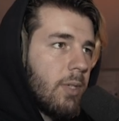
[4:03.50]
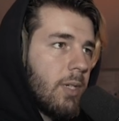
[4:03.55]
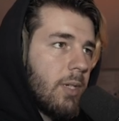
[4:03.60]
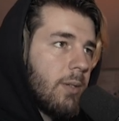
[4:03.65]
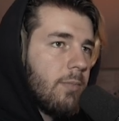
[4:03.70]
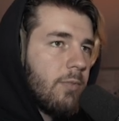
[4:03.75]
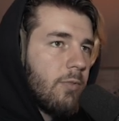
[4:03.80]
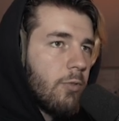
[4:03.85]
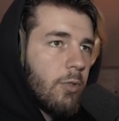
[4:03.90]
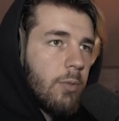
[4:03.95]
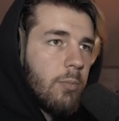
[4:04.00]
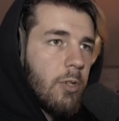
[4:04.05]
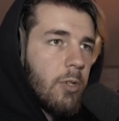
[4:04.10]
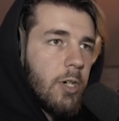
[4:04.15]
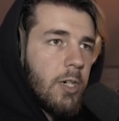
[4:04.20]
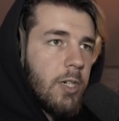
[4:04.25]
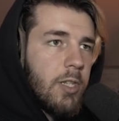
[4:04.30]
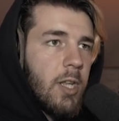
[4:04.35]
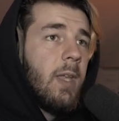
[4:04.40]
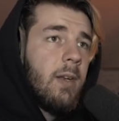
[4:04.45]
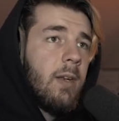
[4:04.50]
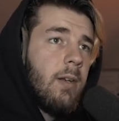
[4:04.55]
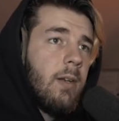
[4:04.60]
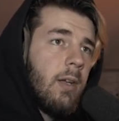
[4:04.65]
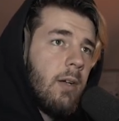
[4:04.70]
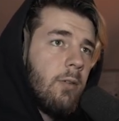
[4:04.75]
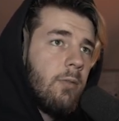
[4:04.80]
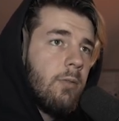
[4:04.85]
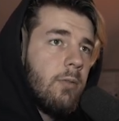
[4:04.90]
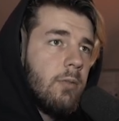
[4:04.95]
like 4 bars. And
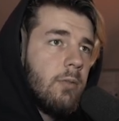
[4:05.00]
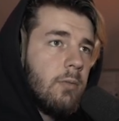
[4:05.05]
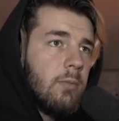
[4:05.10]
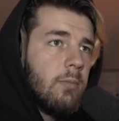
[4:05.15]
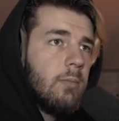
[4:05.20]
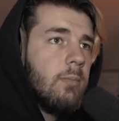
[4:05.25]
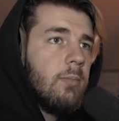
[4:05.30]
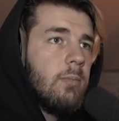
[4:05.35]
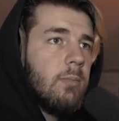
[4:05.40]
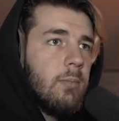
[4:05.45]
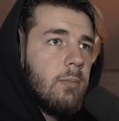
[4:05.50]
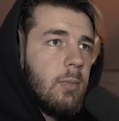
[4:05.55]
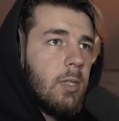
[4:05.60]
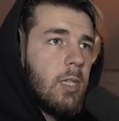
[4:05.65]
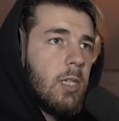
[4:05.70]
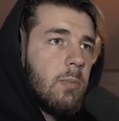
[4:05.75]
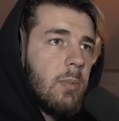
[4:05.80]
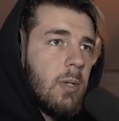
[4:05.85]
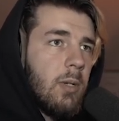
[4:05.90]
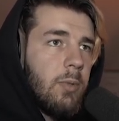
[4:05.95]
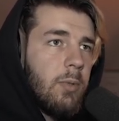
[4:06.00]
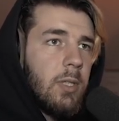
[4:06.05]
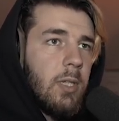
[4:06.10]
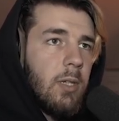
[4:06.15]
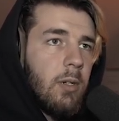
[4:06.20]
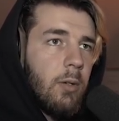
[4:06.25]
now let's play with the